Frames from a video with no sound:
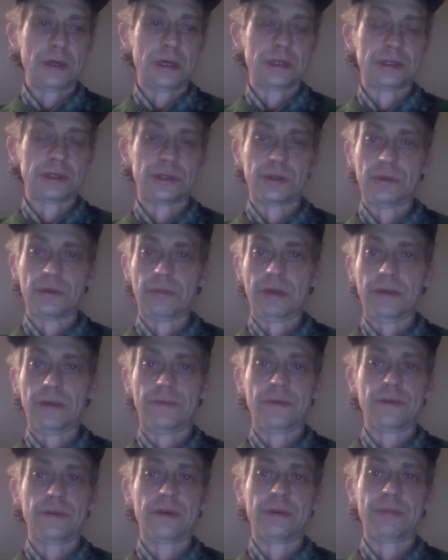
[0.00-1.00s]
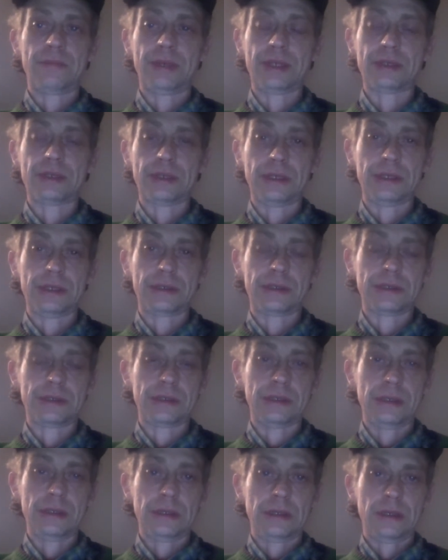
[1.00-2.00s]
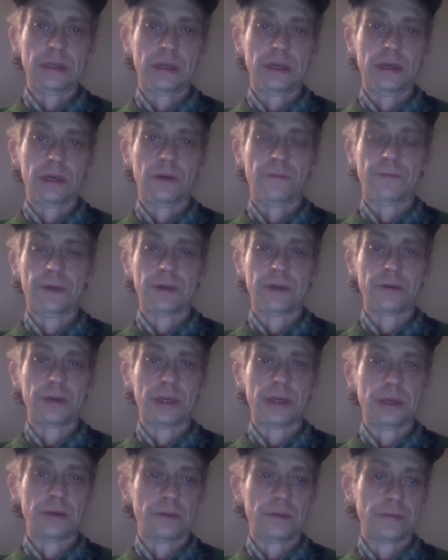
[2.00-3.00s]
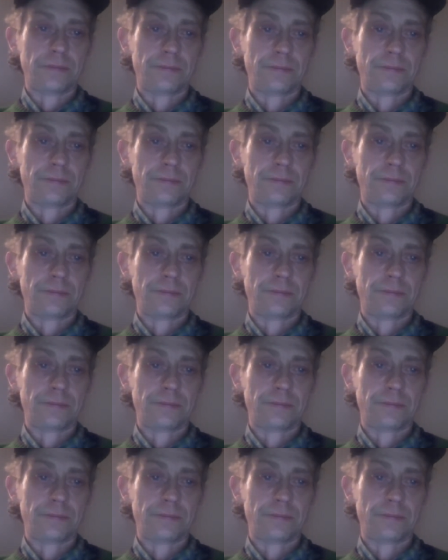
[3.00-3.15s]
So if you're in business, figure it out.